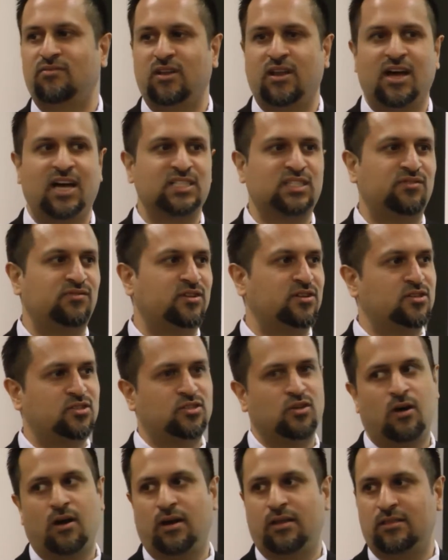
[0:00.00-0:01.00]
philosophers
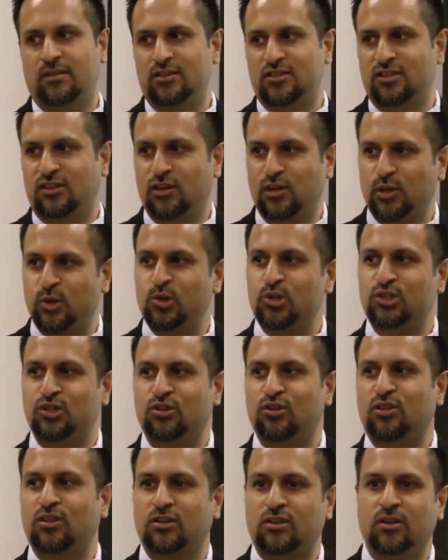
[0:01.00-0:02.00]
saw in this an allusion
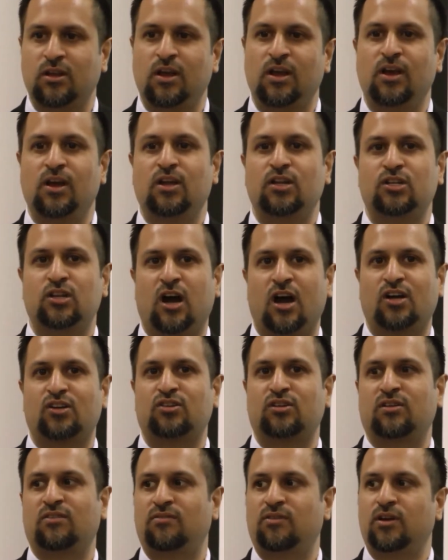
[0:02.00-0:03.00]
to the
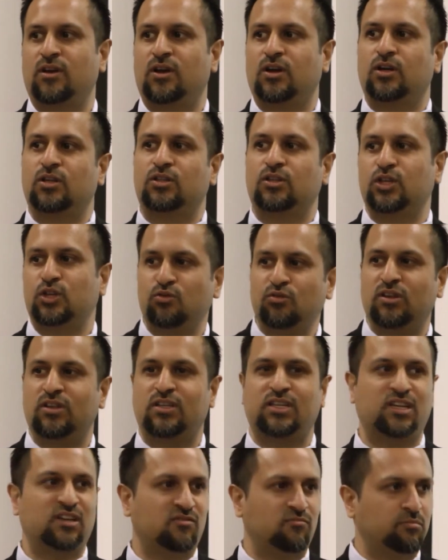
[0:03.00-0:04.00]
doctrine of the
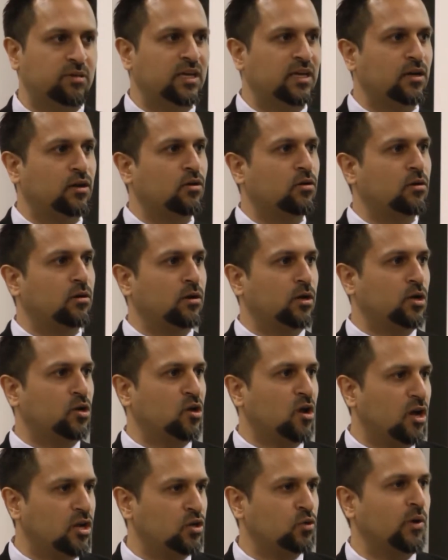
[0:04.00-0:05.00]
unity of being or
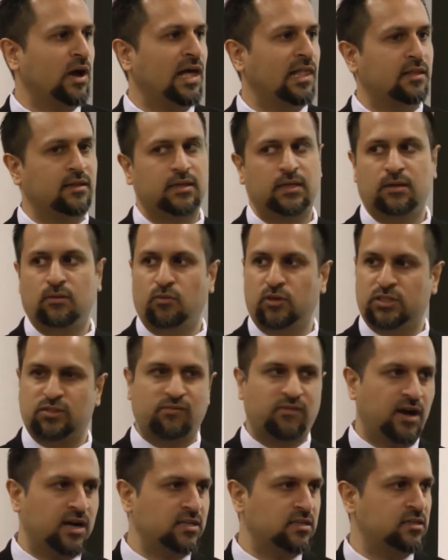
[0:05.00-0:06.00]
non-duality, which
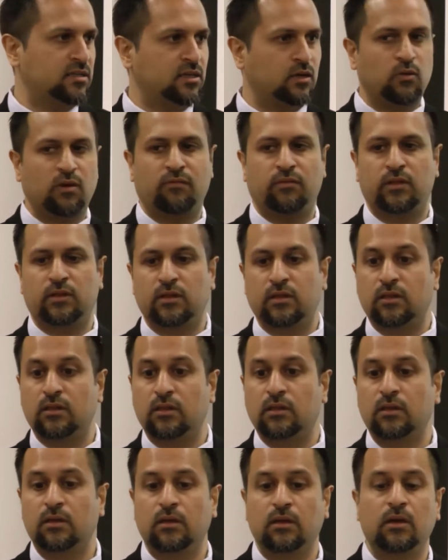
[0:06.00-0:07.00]
finds its equivalent in
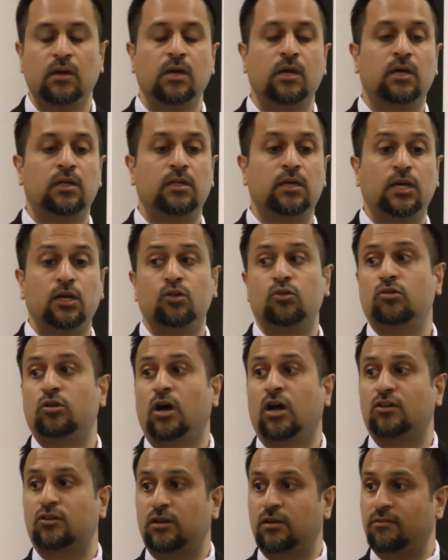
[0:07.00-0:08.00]
the, the Hindu
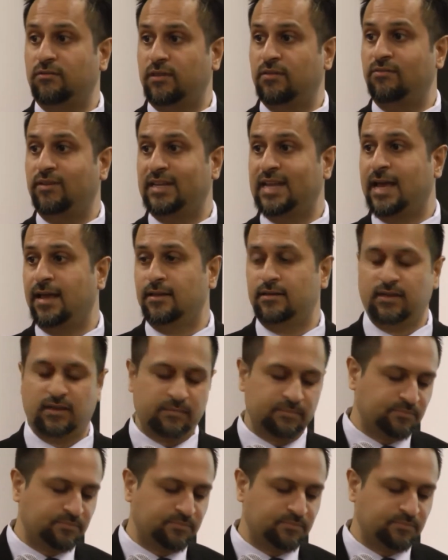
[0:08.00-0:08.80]
doctrine of the Vedanta.